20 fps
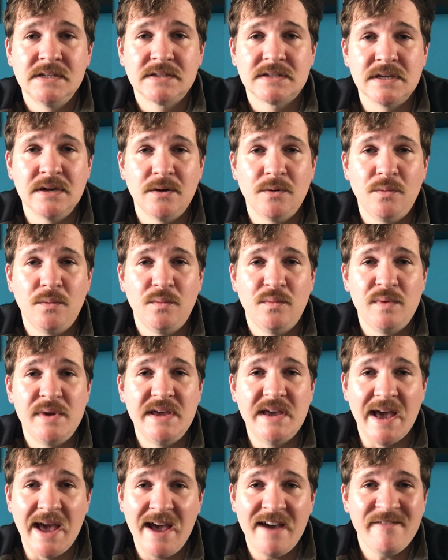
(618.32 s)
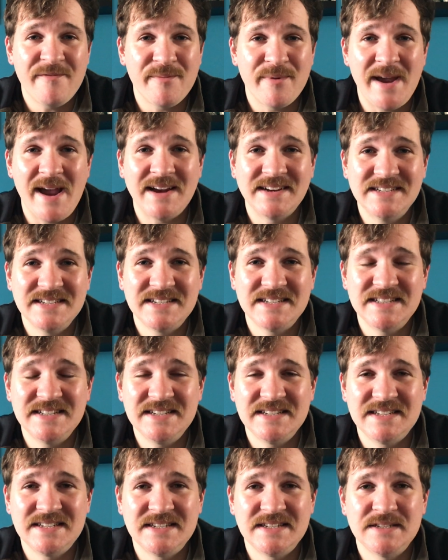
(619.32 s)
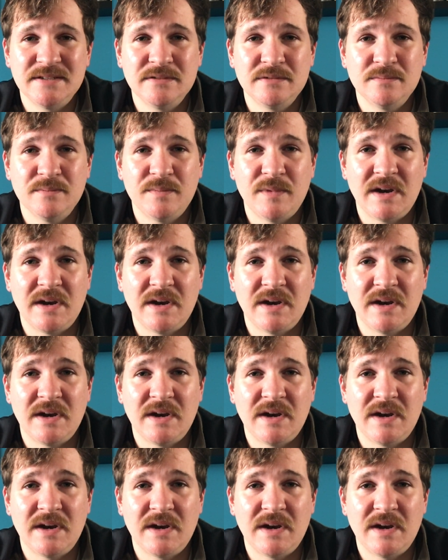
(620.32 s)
So we have practiced this,